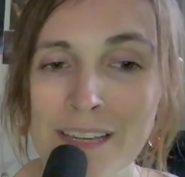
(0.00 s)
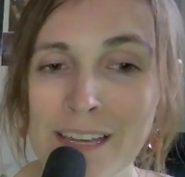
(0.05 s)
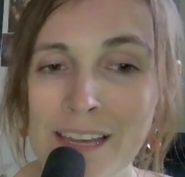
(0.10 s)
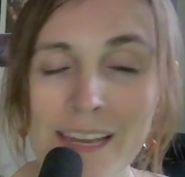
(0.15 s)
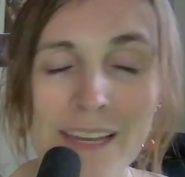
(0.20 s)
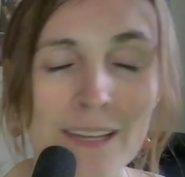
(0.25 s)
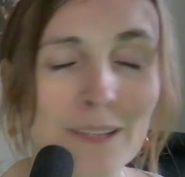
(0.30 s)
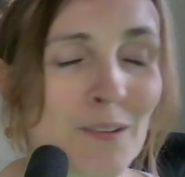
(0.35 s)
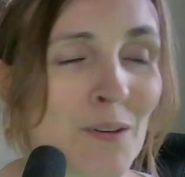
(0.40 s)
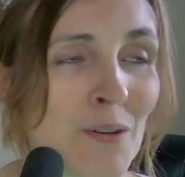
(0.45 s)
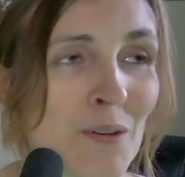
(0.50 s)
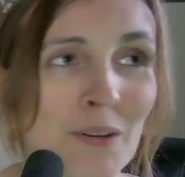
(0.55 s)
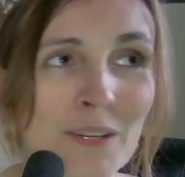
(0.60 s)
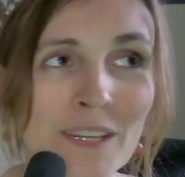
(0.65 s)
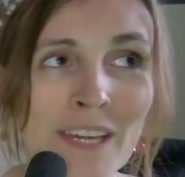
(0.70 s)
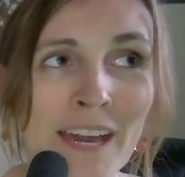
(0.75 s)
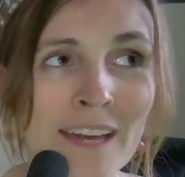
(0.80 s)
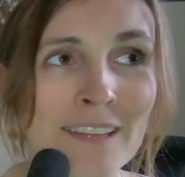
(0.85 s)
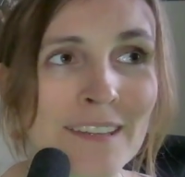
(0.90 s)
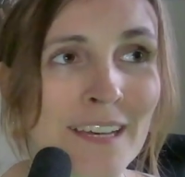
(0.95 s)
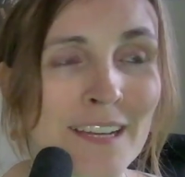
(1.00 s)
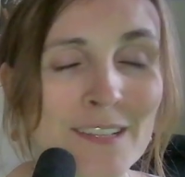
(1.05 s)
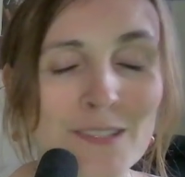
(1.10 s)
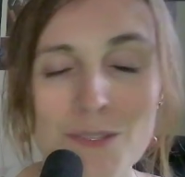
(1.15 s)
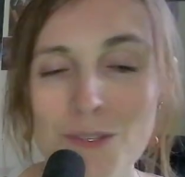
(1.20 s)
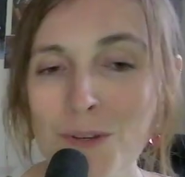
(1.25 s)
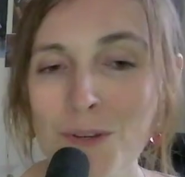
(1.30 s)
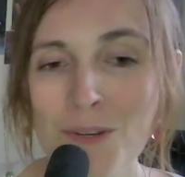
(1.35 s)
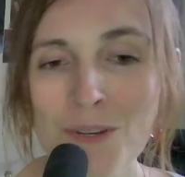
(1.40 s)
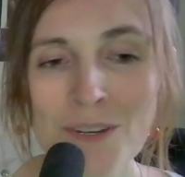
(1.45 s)
And again, that
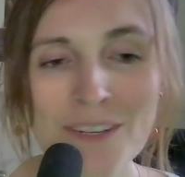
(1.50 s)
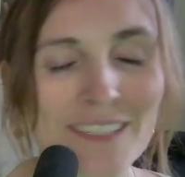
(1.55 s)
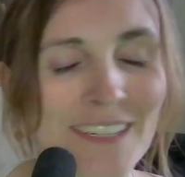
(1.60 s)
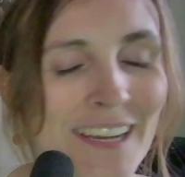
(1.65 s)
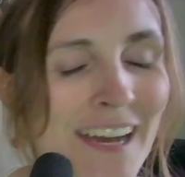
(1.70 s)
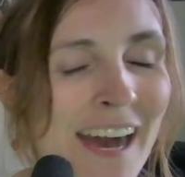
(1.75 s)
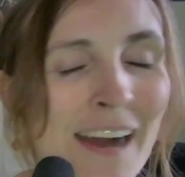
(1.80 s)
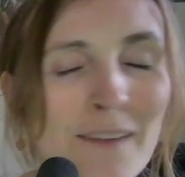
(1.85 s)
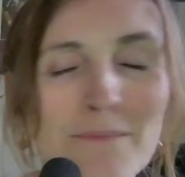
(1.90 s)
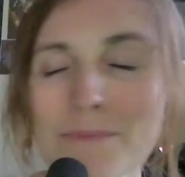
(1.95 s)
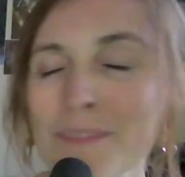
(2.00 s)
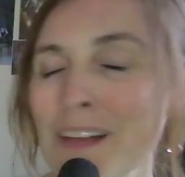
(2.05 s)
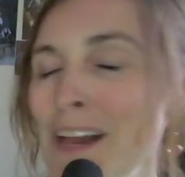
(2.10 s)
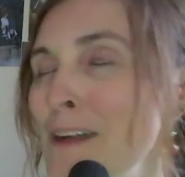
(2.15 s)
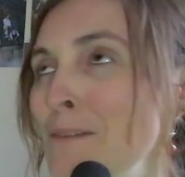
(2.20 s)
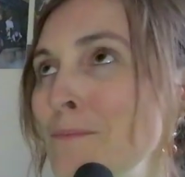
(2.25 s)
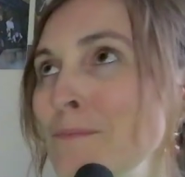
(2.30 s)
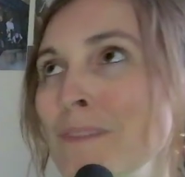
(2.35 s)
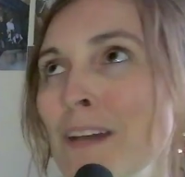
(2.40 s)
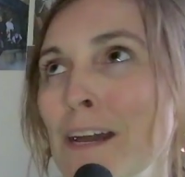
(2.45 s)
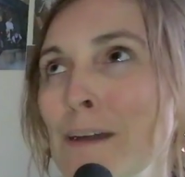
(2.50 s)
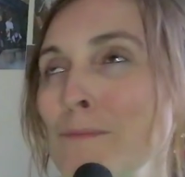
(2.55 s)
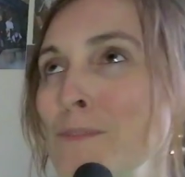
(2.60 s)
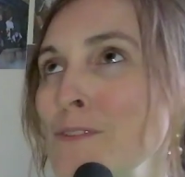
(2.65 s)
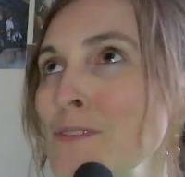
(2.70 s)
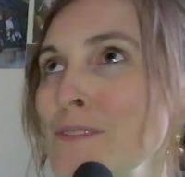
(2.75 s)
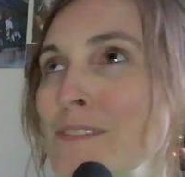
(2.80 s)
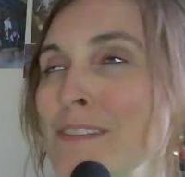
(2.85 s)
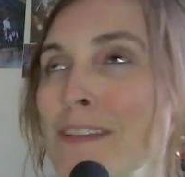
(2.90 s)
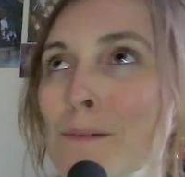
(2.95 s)
skirt, I'm
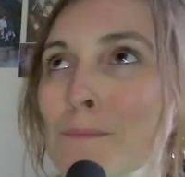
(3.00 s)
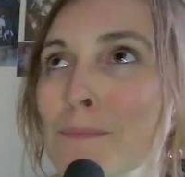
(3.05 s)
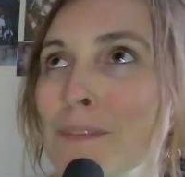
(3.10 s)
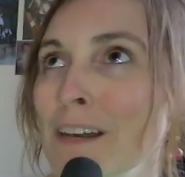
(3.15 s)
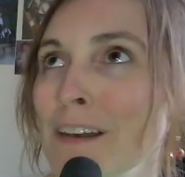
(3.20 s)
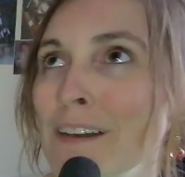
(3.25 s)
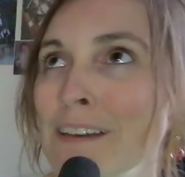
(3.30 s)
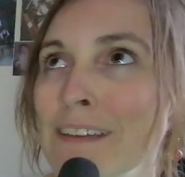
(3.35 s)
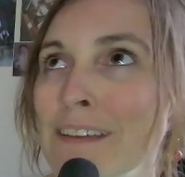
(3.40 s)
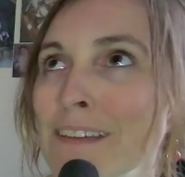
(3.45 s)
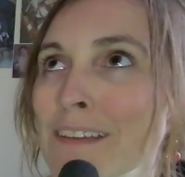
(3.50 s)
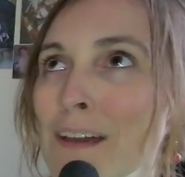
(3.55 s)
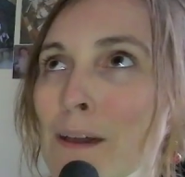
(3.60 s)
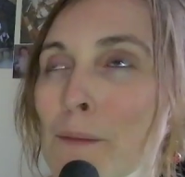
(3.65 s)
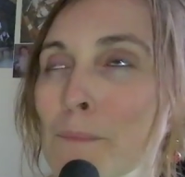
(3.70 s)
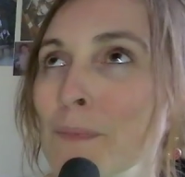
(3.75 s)
dying.